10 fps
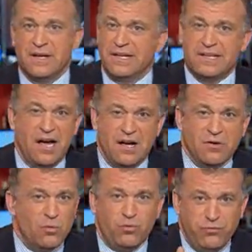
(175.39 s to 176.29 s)

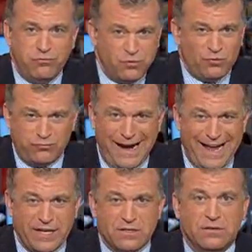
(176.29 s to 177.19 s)
young
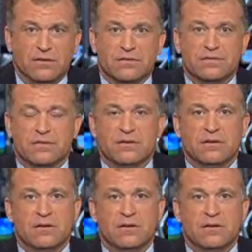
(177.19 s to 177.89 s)
radicals,